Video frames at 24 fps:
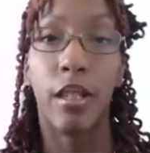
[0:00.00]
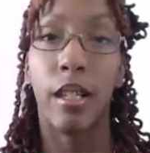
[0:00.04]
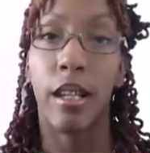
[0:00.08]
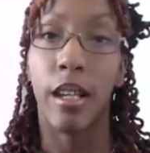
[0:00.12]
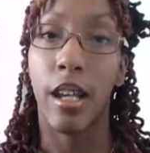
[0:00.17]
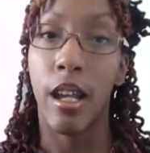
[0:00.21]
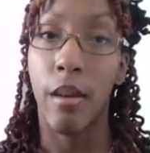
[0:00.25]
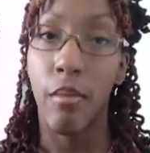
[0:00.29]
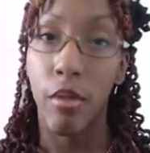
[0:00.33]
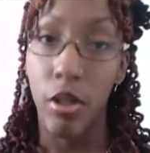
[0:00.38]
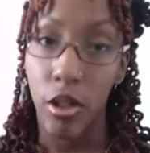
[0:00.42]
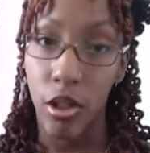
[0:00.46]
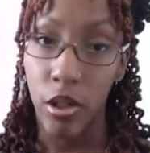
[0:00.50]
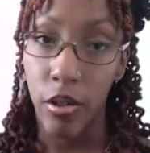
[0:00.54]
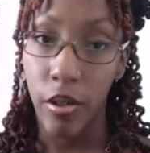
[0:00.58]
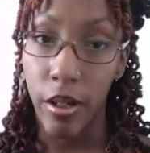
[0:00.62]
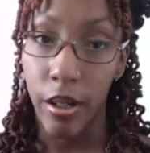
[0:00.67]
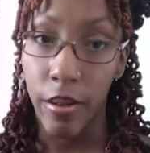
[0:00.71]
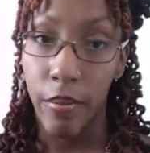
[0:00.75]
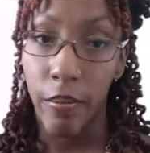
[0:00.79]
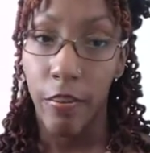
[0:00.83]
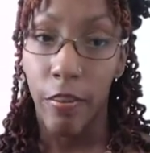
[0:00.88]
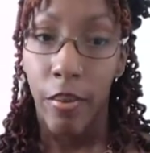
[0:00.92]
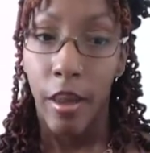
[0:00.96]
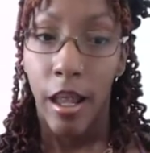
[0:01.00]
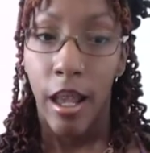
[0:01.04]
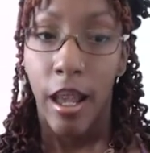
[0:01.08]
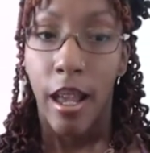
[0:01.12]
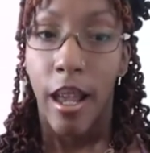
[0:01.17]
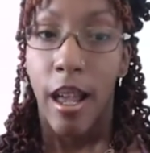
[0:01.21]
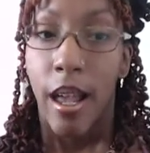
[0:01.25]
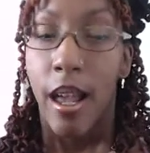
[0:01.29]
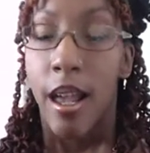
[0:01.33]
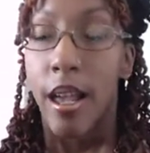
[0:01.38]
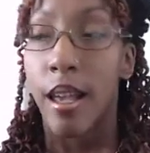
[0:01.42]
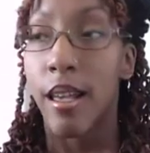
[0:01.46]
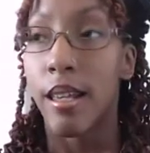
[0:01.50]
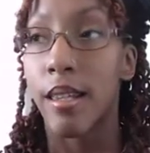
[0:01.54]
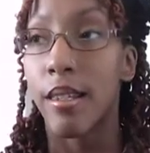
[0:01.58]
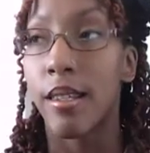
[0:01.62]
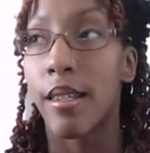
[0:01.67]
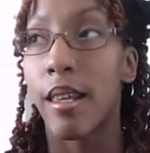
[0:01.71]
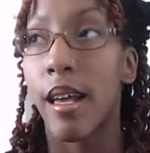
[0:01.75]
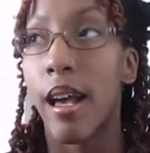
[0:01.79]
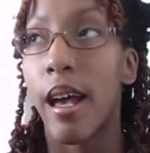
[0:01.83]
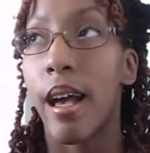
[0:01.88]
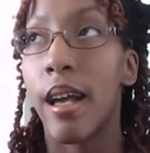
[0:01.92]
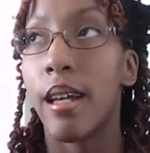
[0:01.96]
to chemistry is
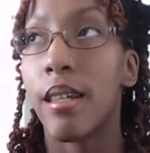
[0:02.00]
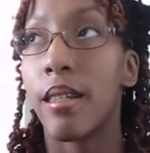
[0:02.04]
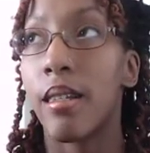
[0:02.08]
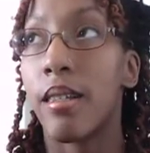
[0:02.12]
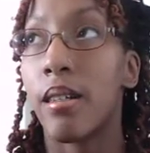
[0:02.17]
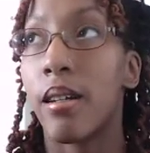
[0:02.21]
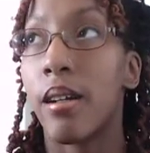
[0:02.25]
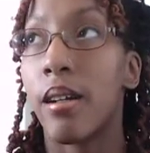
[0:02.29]
that